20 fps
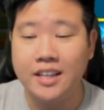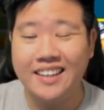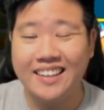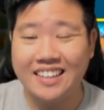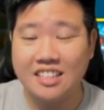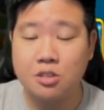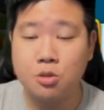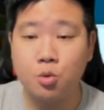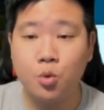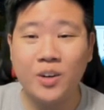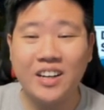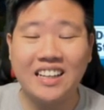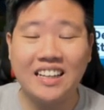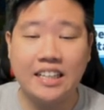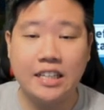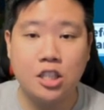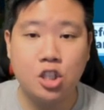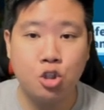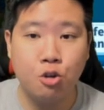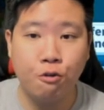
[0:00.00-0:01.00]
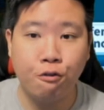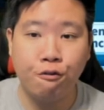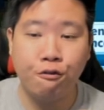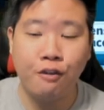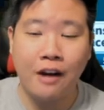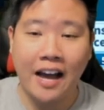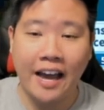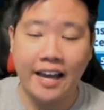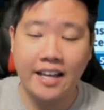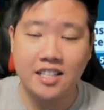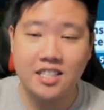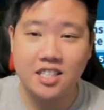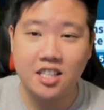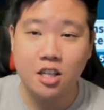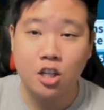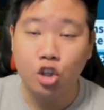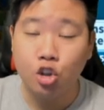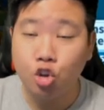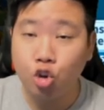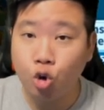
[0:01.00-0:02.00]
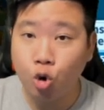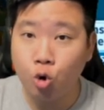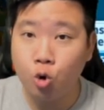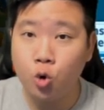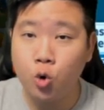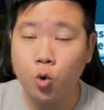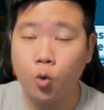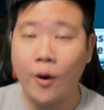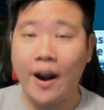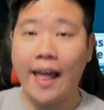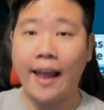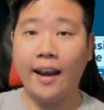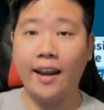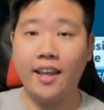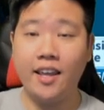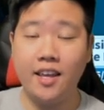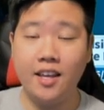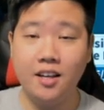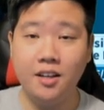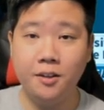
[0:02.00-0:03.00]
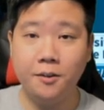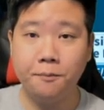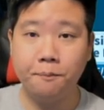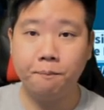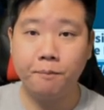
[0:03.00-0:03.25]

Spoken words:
is really to fight through rallying,